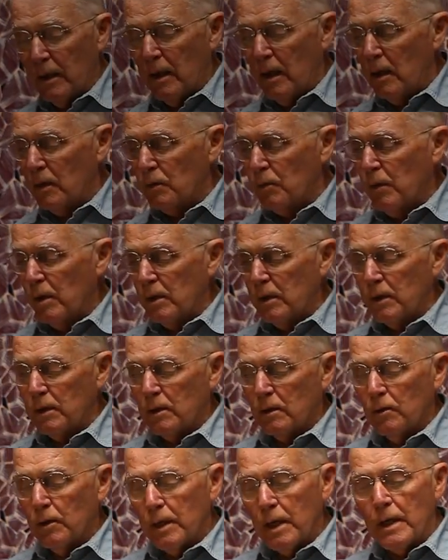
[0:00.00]
as well as
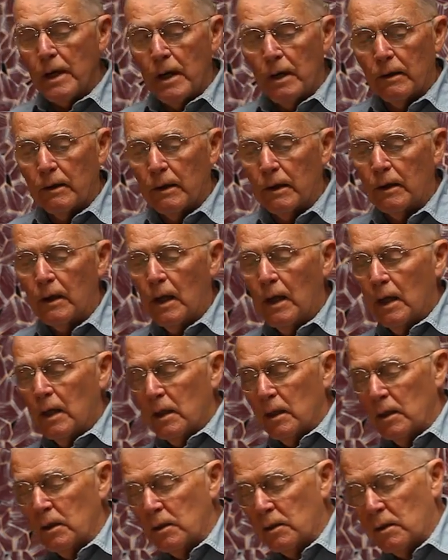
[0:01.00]
looking at art
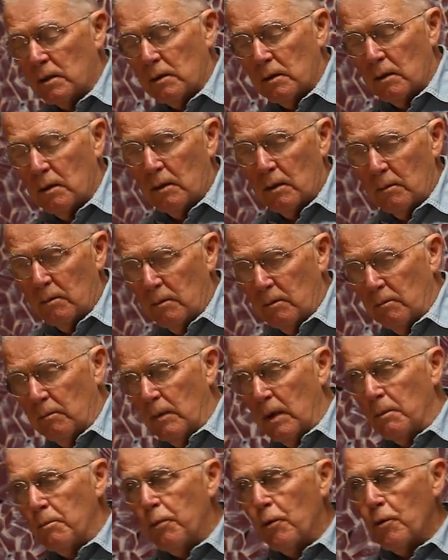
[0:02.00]
is
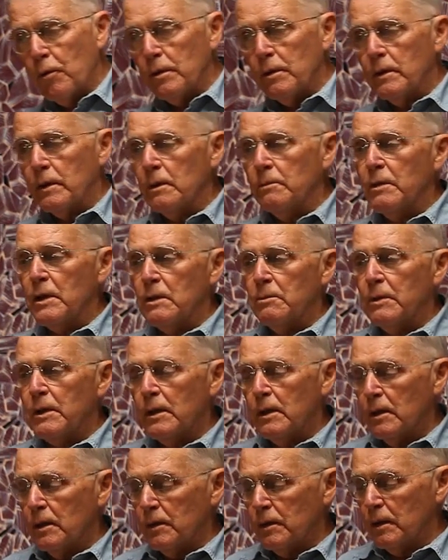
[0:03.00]
important to me
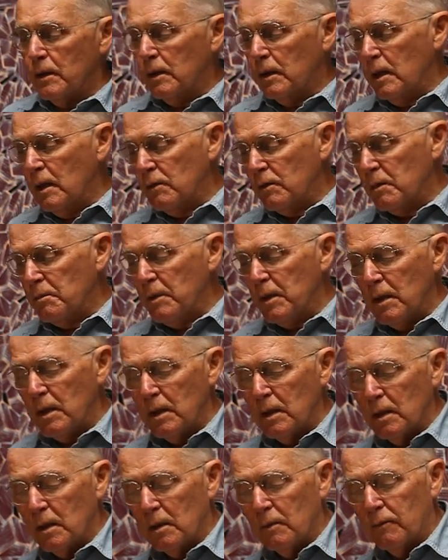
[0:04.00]
because it gives
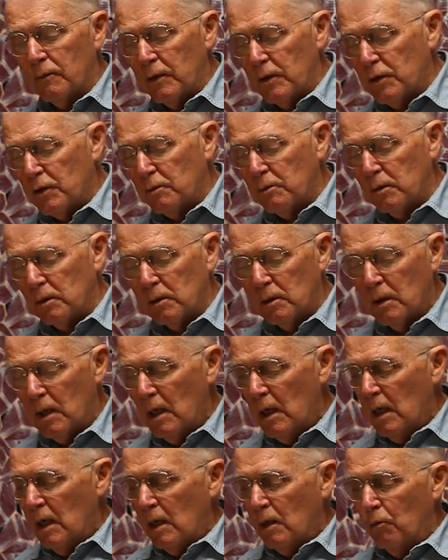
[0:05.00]
me a visual
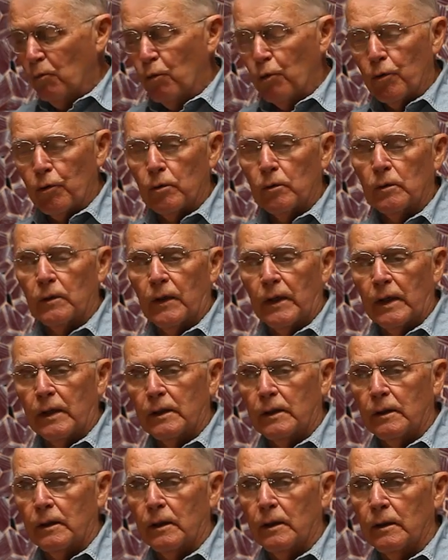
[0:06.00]
world
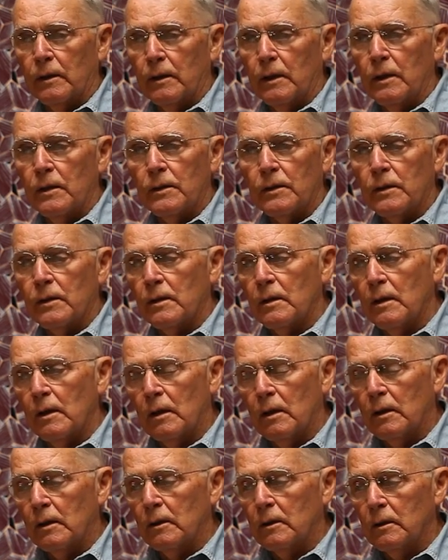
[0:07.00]
that is
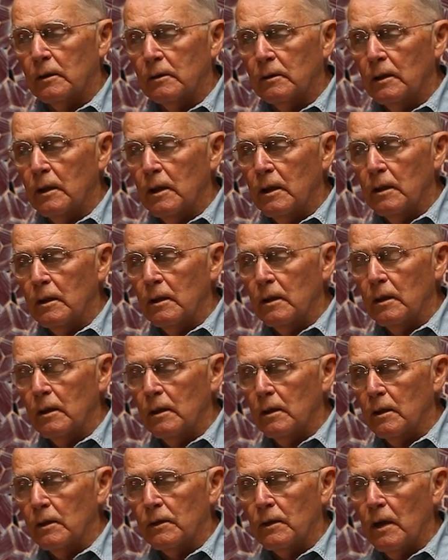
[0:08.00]

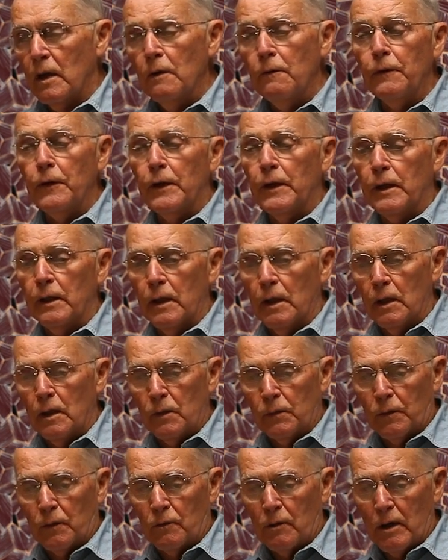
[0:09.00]
infinite in its
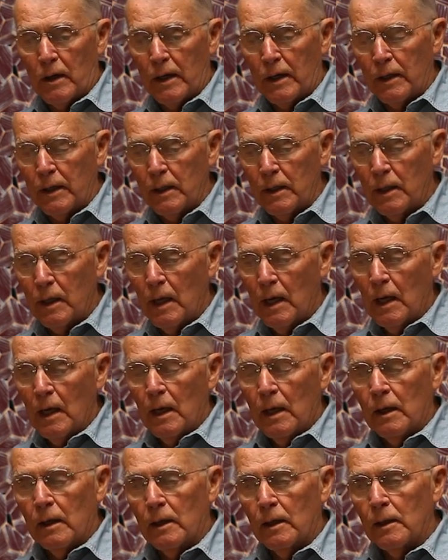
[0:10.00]
variety.
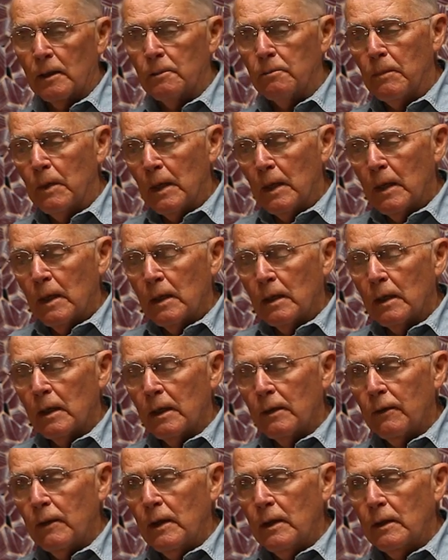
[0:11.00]
I
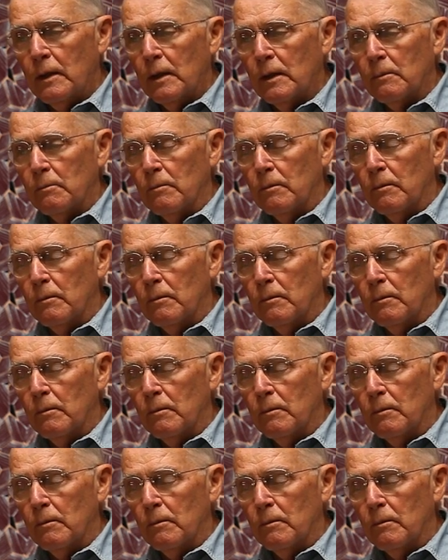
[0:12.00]
think that